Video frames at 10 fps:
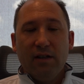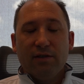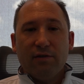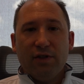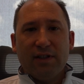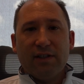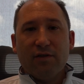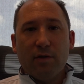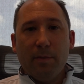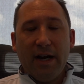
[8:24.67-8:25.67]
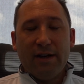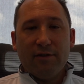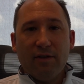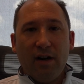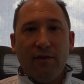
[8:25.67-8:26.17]
So just as a
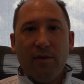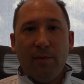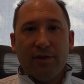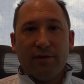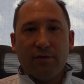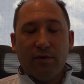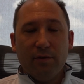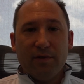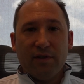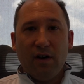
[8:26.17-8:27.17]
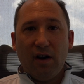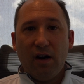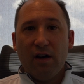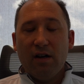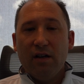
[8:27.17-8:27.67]
reminder, all of the muscle groups
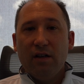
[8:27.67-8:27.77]
are